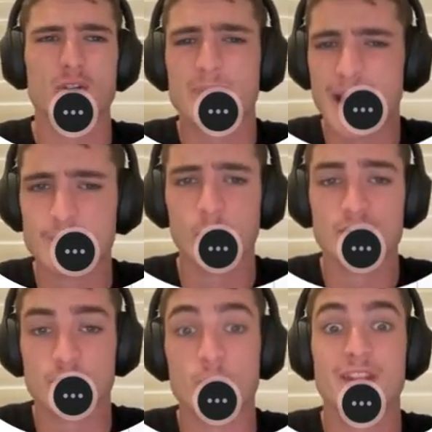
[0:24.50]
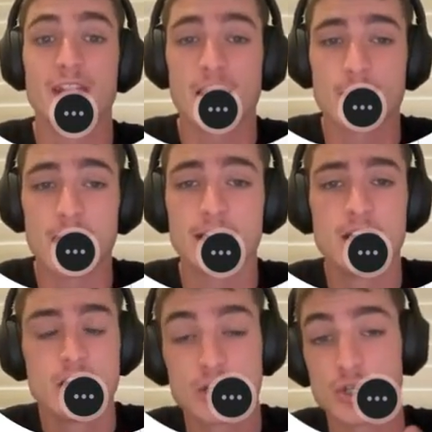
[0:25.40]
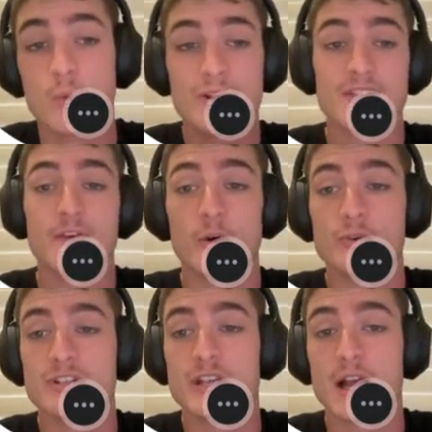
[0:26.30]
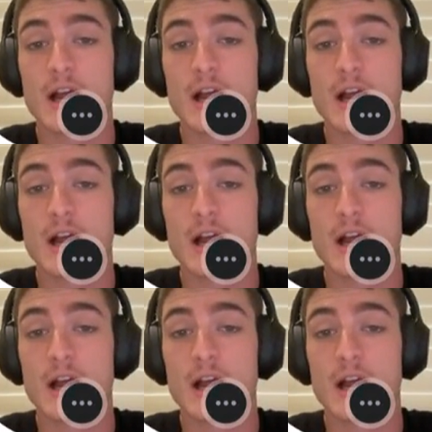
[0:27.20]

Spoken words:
pain points from within that market. So with focus,